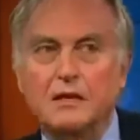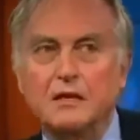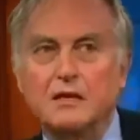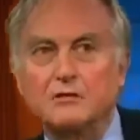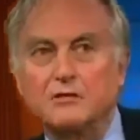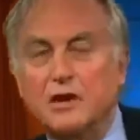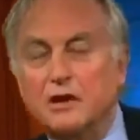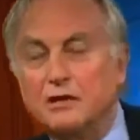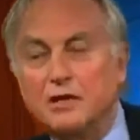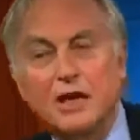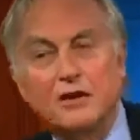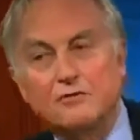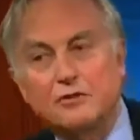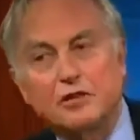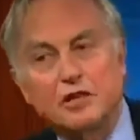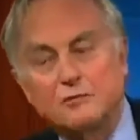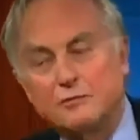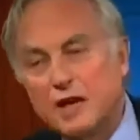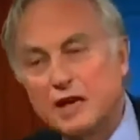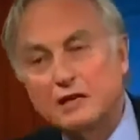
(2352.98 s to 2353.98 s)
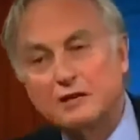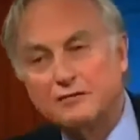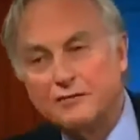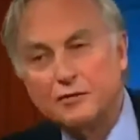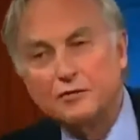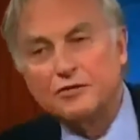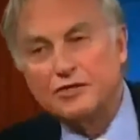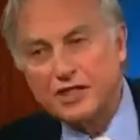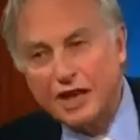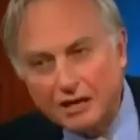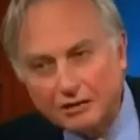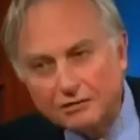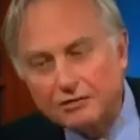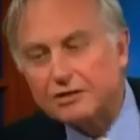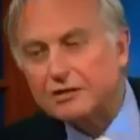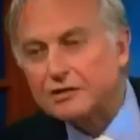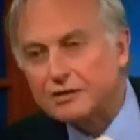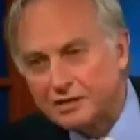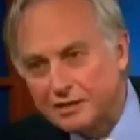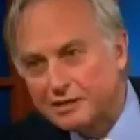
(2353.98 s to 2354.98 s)
you'd only have to go back a few
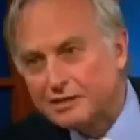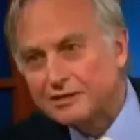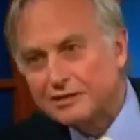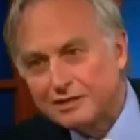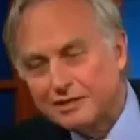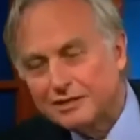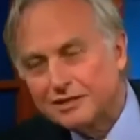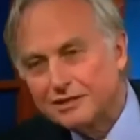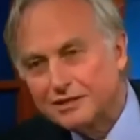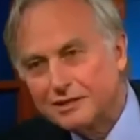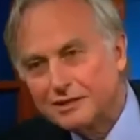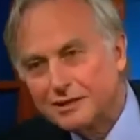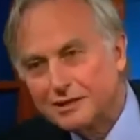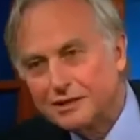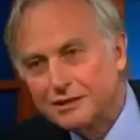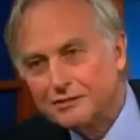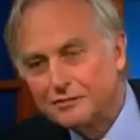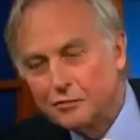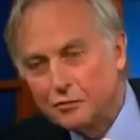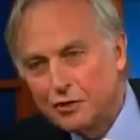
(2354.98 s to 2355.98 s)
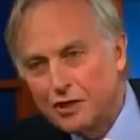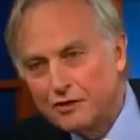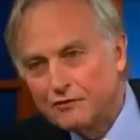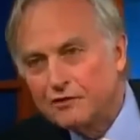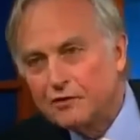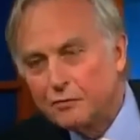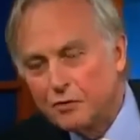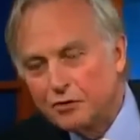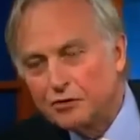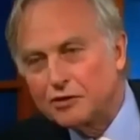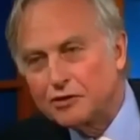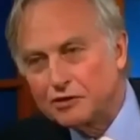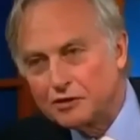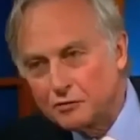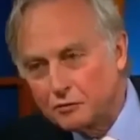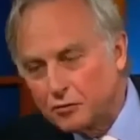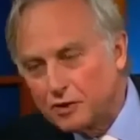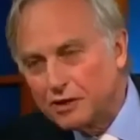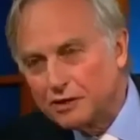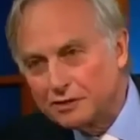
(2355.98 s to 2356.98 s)
thousand years for everybody in
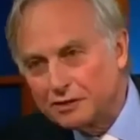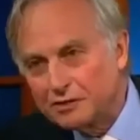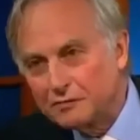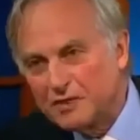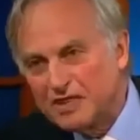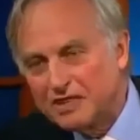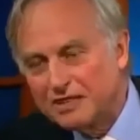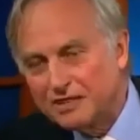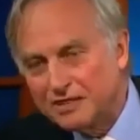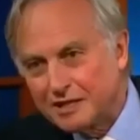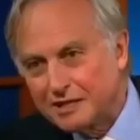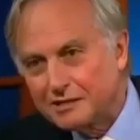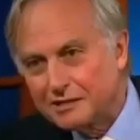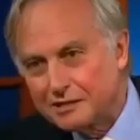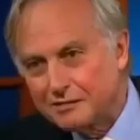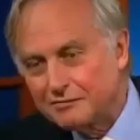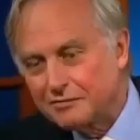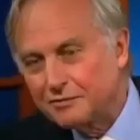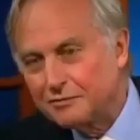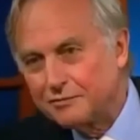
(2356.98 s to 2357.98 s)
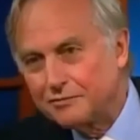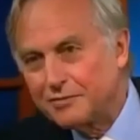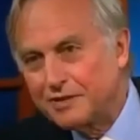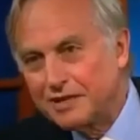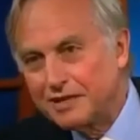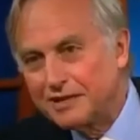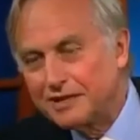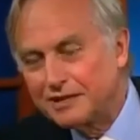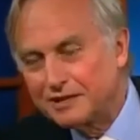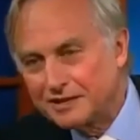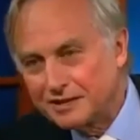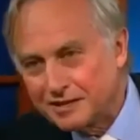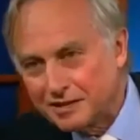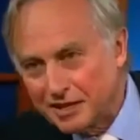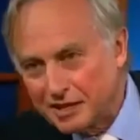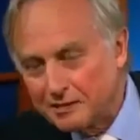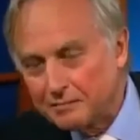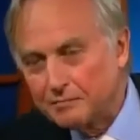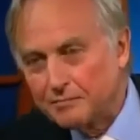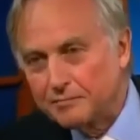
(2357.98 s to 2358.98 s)
the world to be descended from the
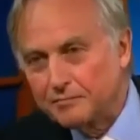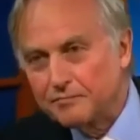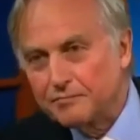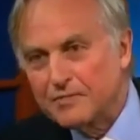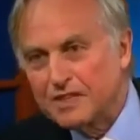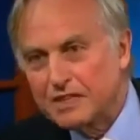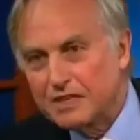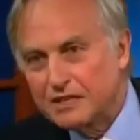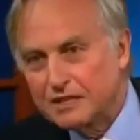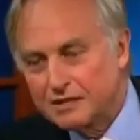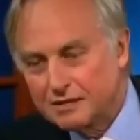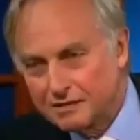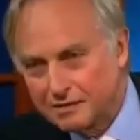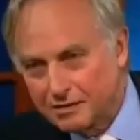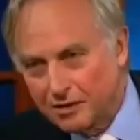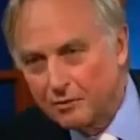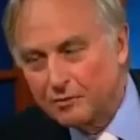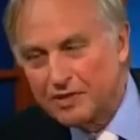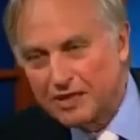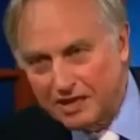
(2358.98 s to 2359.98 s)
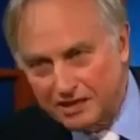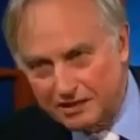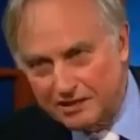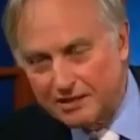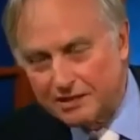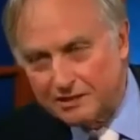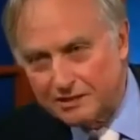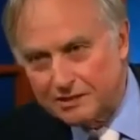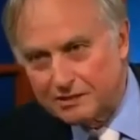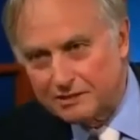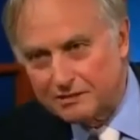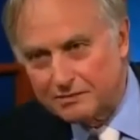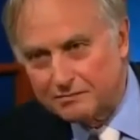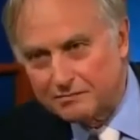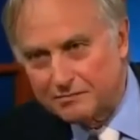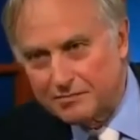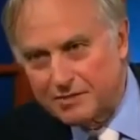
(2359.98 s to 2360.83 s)
same common ancestor.